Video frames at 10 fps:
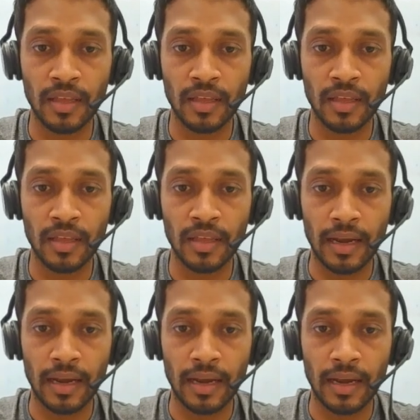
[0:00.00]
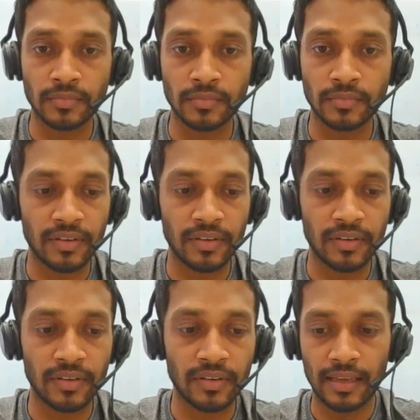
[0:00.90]
and I'm giving date
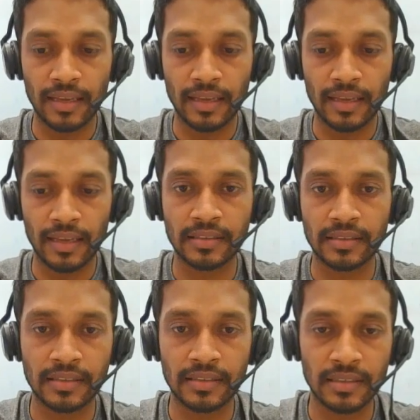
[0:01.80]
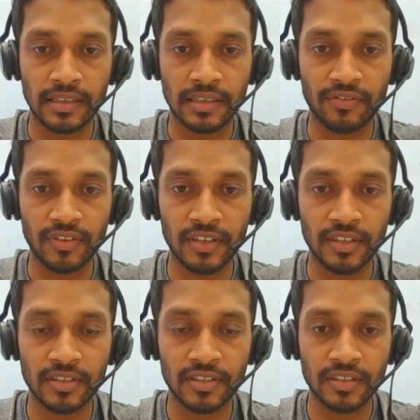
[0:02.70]
as
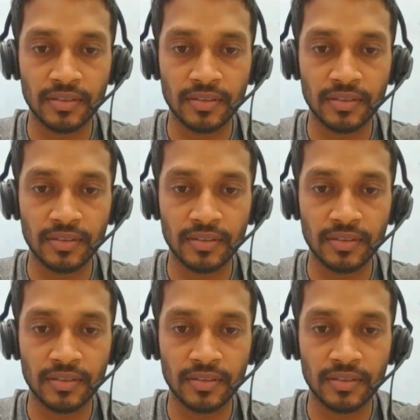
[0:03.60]
31st,